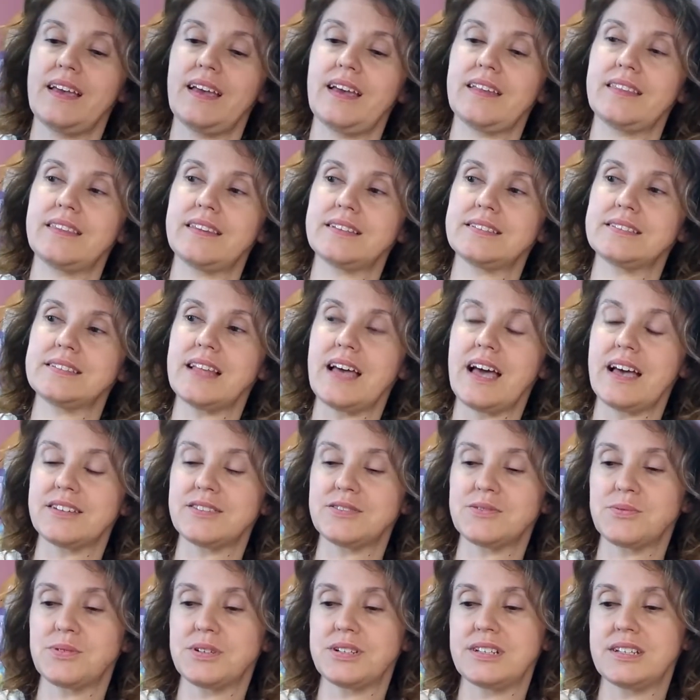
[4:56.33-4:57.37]
And this
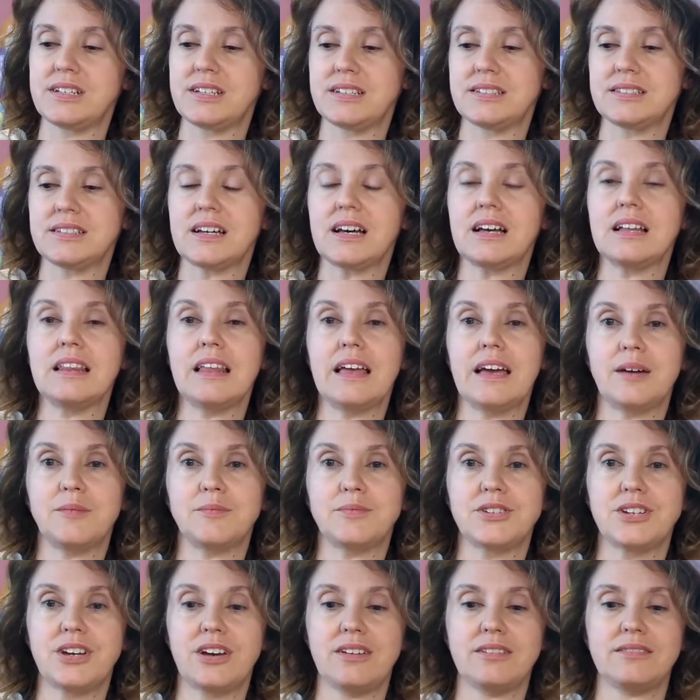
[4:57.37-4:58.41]
last one is a clam
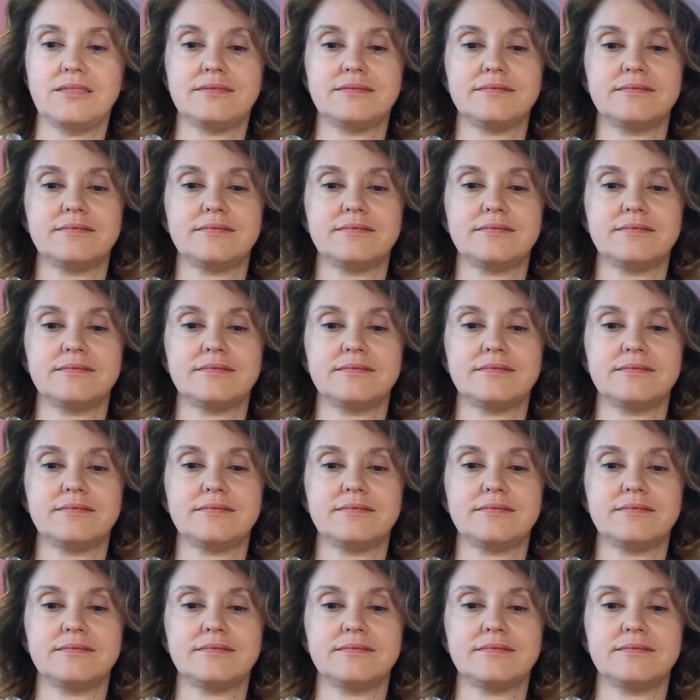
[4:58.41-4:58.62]
shell.